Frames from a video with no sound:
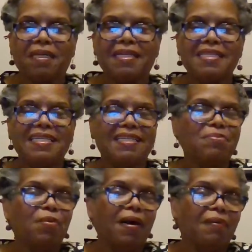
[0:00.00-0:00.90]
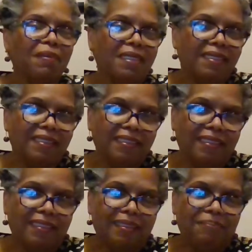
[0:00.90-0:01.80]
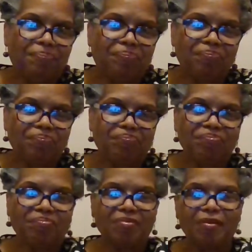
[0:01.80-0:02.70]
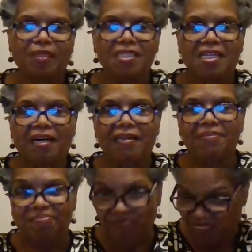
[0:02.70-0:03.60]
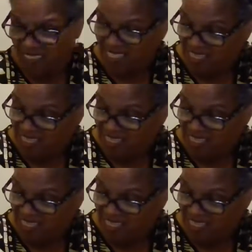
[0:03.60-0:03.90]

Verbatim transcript: but it's it's probably uh what you call it a